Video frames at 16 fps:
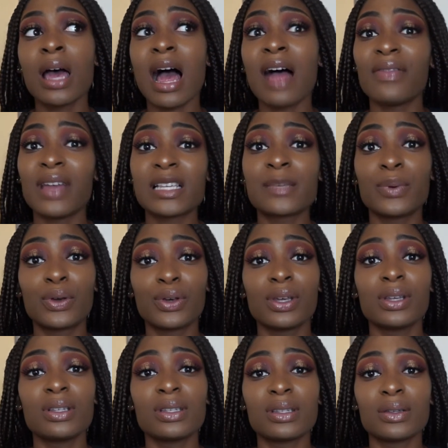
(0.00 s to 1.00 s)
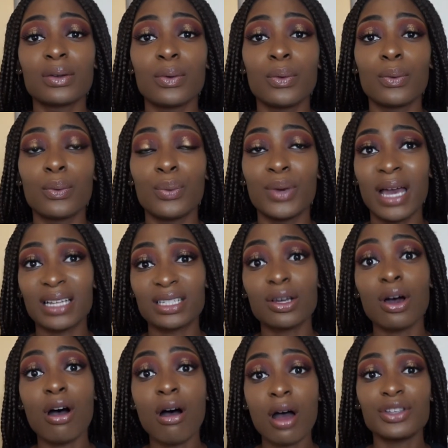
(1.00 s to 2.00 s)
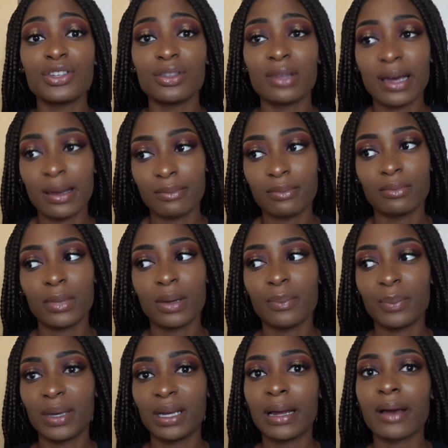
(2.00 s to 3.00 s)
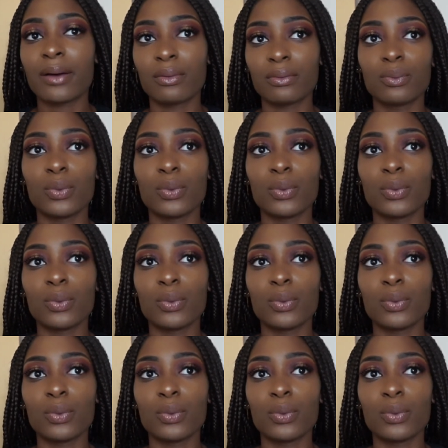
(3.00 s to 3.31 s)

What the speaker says: And that's because we had to urge them and be like,